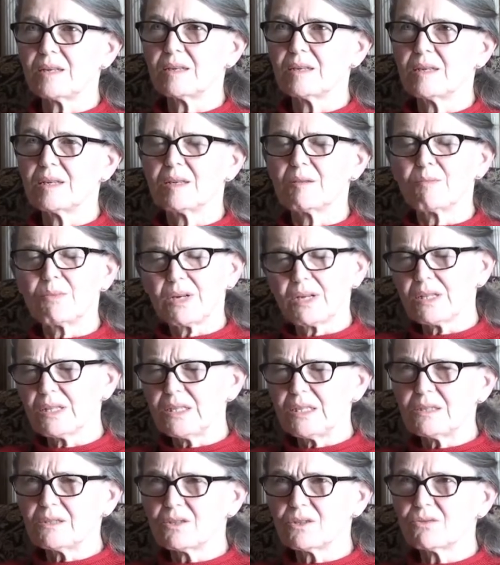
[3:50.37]
Yeah. But at
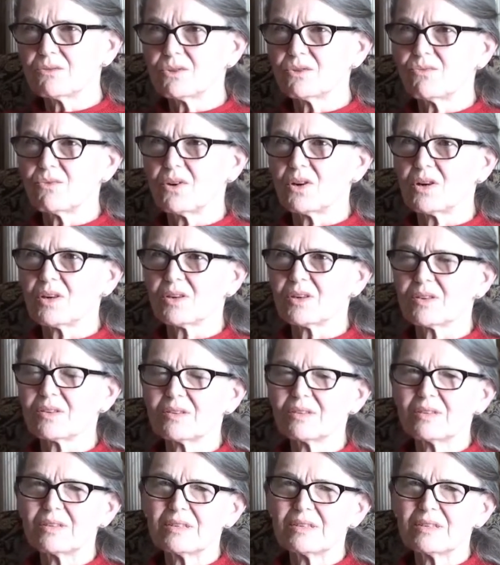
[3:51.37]
least there was water.